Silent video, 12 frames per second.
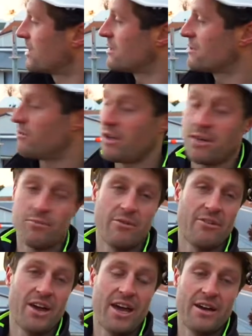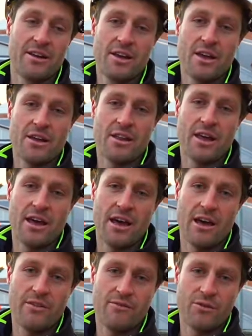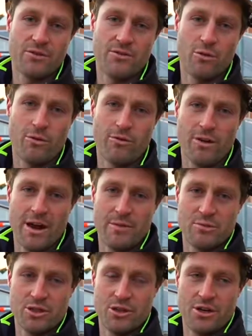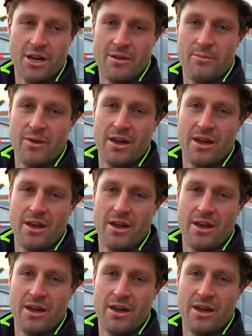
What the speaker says: this week. We've had the first 4 frames turn up